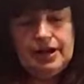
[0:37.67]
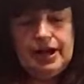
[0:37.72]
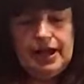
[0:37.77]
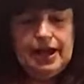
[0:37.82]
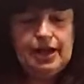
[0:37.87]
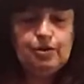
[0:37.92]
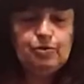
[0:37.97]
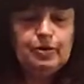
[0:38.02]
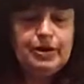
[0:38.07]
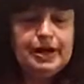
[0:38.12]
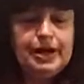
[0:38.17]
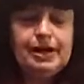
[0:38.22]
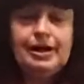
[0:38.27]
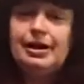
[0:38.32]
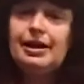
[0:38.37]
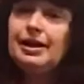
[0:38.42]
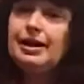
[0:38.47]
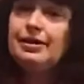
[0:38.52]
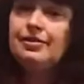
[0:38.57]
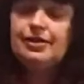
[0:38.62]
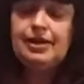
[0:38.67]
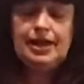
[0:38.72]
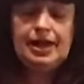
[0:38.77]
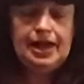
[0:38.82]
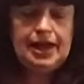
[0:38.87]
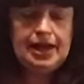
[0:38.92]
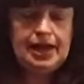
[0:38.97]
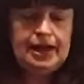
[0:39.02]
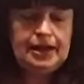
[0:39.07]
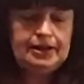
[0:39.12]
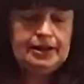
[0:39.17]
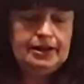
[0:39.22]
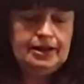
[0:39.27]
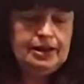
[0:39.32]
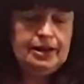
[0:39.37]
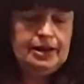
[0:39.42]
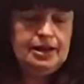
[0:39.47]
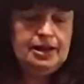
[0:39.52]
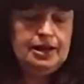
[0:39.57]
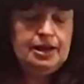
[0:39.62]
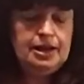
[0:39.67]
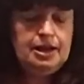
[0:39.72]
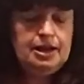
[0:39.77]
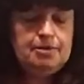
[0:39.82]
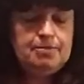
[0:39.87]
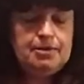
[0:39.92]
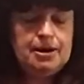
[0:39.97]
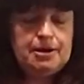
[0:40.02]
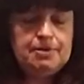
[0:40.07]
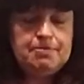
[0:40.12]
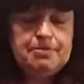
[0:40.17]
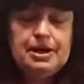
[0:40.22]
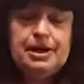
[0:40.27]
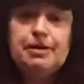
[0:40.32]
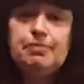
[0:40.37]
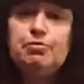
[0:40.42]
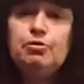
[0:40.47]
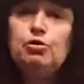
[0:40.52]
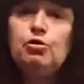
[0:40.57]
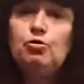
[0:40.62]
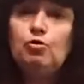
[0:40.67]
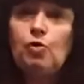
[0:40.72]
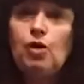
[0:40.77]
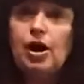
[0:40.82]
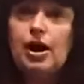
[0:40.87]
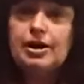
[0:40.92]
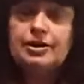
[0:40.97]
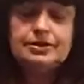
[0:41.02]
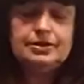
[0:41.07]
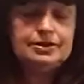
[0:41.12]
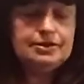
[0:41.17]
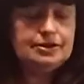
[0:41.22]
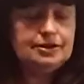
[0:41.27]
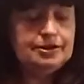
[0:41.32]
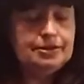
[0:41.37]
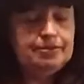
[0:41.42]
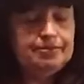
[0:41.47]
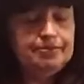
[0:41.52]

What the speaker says: Henrietta and the Hat by Mabel Watts.